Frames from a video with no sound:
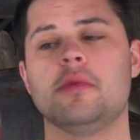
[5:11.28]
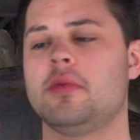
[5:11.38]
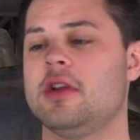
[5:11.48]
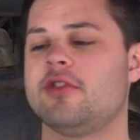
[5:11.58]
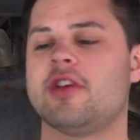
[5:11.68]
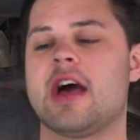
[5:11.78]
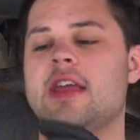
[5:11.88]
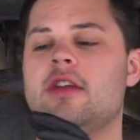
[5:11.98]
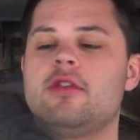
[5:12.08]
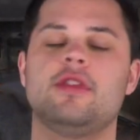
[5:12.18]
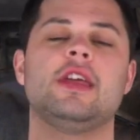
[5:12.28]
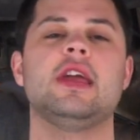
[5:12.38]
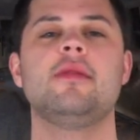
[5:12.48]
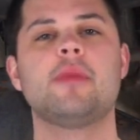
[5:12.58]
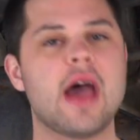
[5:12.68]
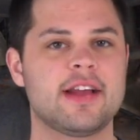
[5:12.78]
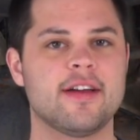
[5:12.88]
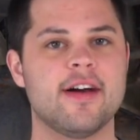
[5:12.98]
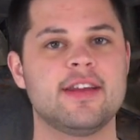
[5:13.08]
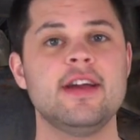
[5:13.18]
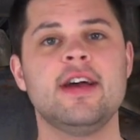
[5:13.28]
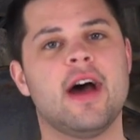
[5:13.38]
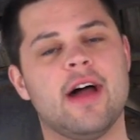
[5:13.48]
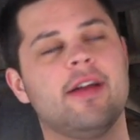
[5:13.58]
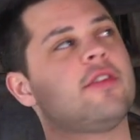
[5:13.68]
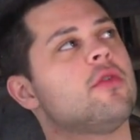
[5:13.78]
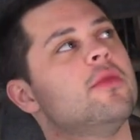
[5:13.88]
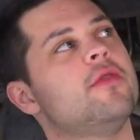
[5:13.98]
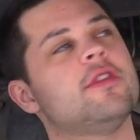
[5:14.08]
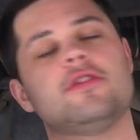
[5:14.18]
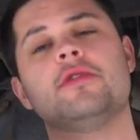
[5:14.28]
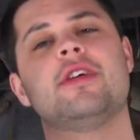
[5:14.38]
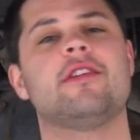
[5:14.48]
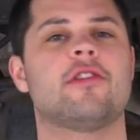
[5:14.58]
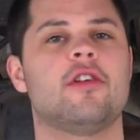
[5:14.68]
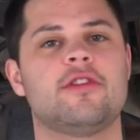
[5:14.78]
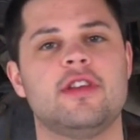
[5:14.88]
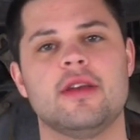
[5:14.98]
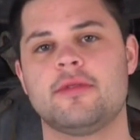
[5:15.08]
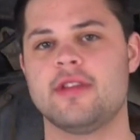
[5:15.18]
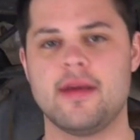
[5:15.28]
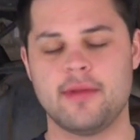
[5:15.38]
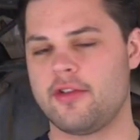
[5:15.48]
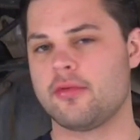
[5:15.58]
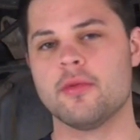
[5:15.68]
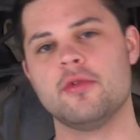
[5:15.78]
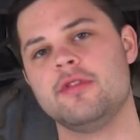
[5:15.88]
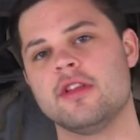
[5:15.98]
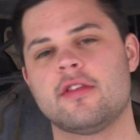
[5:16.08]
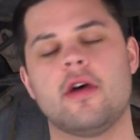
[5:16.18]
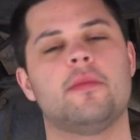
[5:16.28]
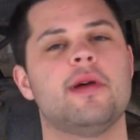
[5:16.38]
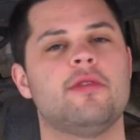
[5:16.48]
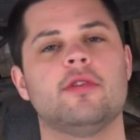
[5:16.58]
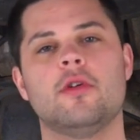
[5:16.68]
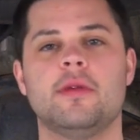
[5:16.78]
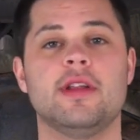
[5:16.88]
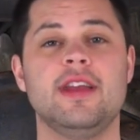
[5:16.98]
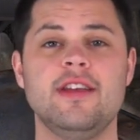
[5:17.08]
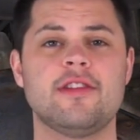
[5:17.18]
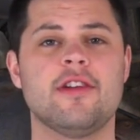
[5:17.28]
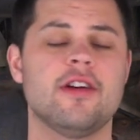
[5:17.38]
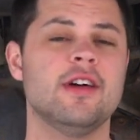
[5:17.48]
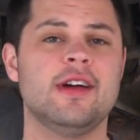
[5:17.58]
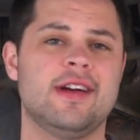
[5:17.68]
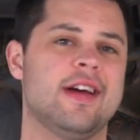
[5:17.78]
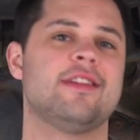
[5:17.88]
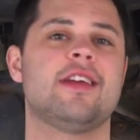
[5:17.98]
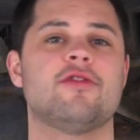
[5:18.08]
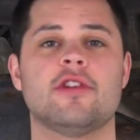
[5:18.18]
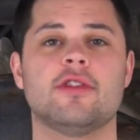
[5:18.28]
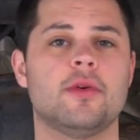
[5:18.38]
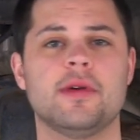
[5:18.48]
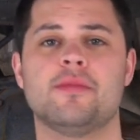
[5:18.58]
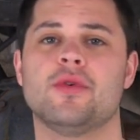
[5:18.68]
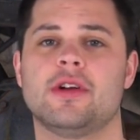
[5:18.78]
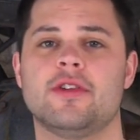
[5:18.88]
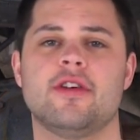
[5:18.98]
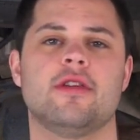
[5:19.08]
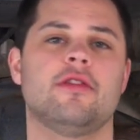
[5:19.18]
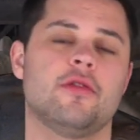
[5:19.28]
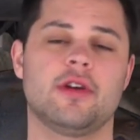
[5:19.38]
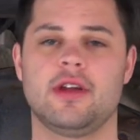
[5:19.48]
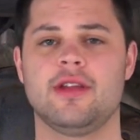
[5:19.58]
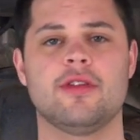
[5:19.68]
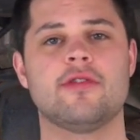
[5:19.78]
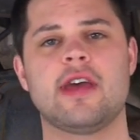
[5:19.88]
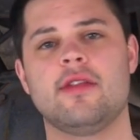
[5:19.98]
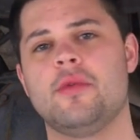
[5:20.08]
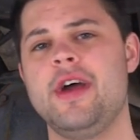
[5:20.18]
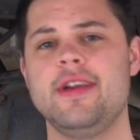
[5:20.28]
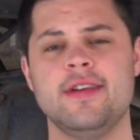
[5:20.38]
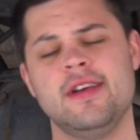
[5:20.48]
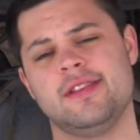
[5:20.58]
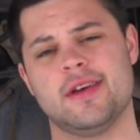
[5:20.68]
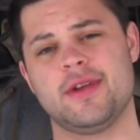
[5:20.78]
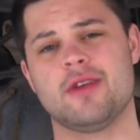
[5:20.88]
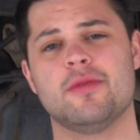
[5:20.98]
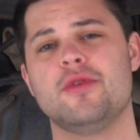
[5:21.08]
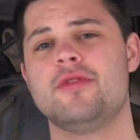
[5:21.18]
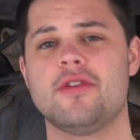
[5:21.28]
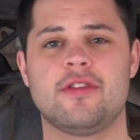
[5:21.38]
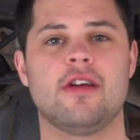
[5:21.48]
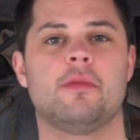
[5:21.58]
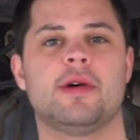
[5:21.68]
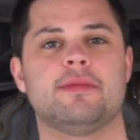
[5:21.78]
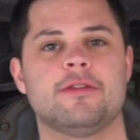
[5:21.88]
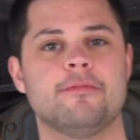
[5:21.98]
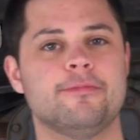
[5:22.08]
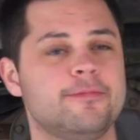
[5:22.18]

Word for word: millimeter socket on the impact gun. I like to remove the two exhaust tips. That makes removing the tailpipes a little bit easier as it gives you a little bit more clearance. So we're gonna get those out of the way, and then we can remove those tailpipes.